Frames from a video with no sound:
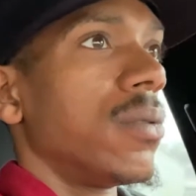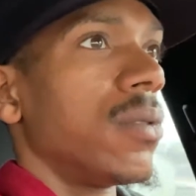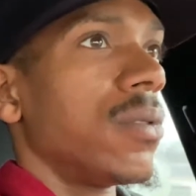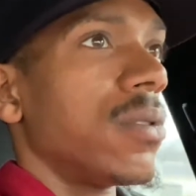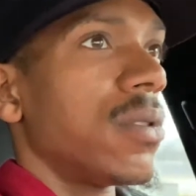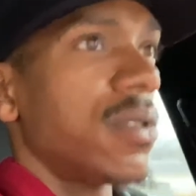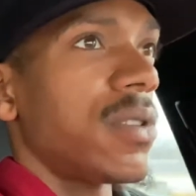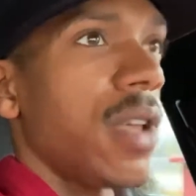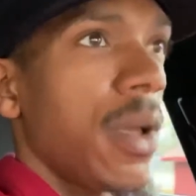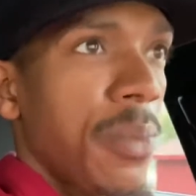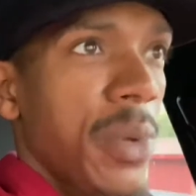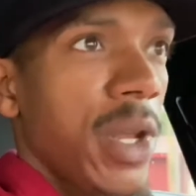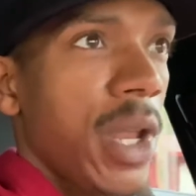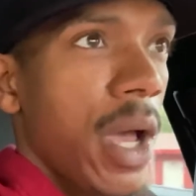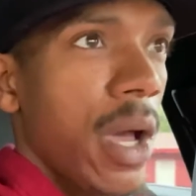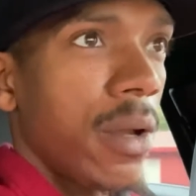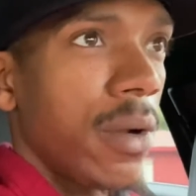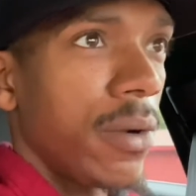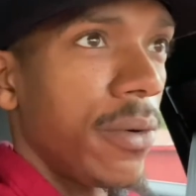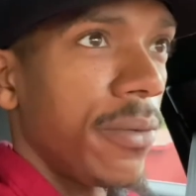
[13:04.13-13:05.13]
stepping
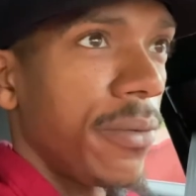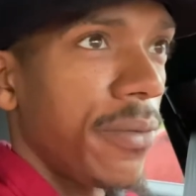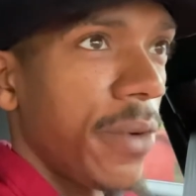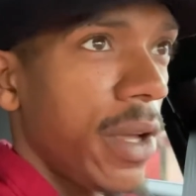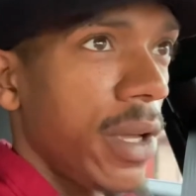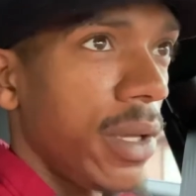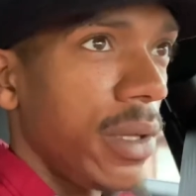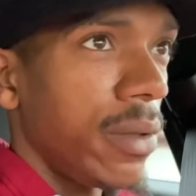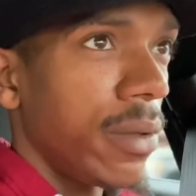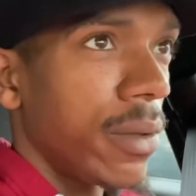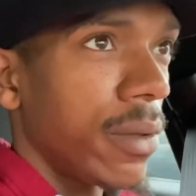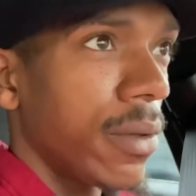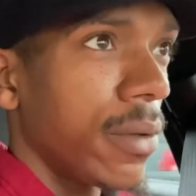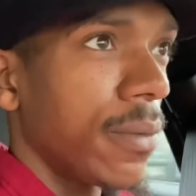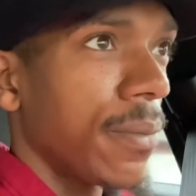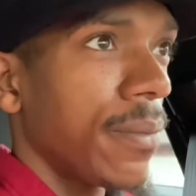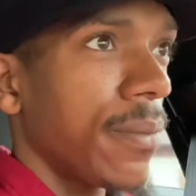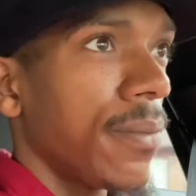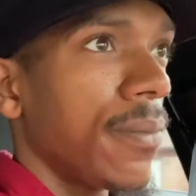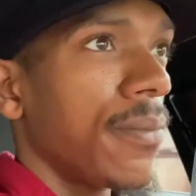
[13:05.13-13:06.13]
out on faith,
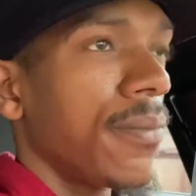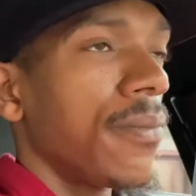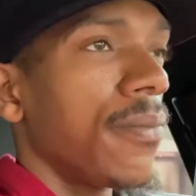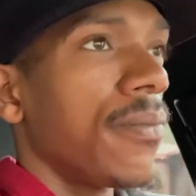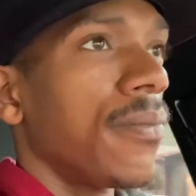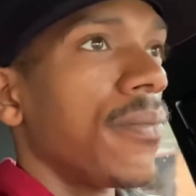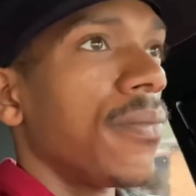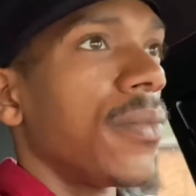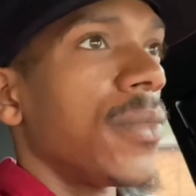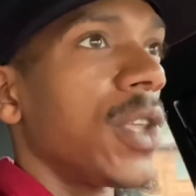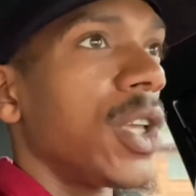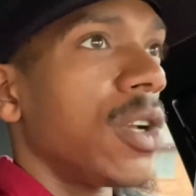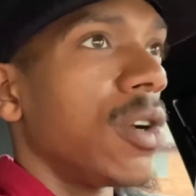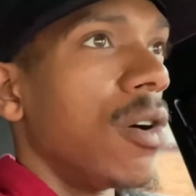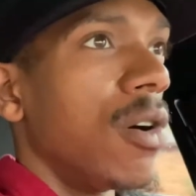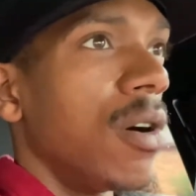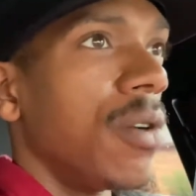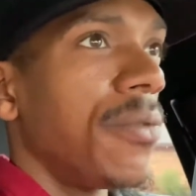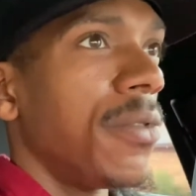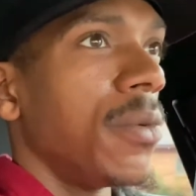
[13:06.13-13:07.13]

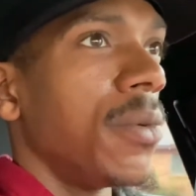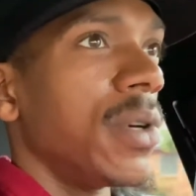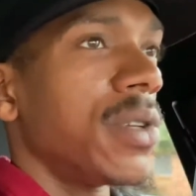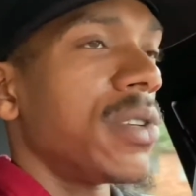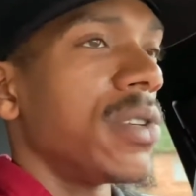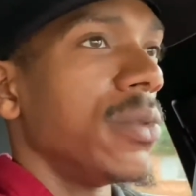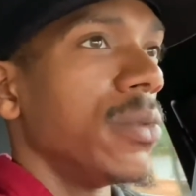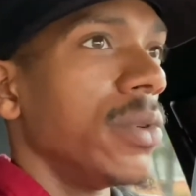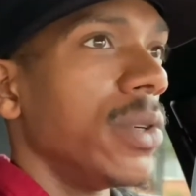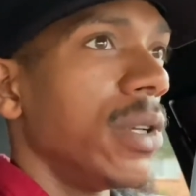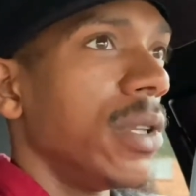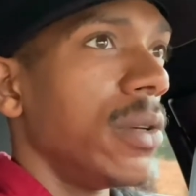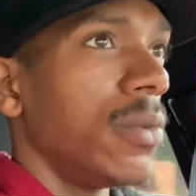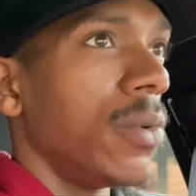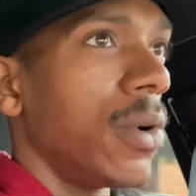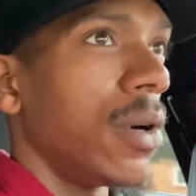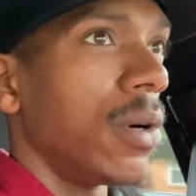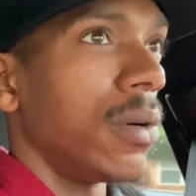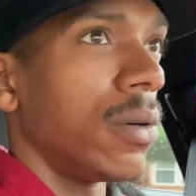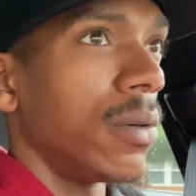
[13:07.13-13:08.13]
going for what you really
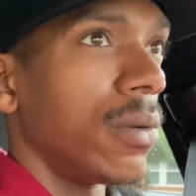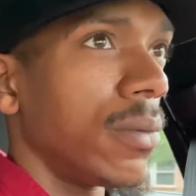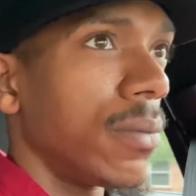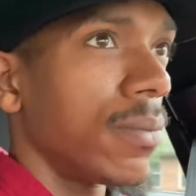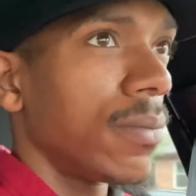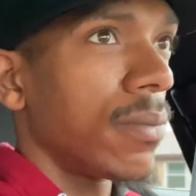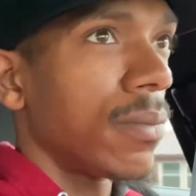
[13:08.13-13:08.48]
want,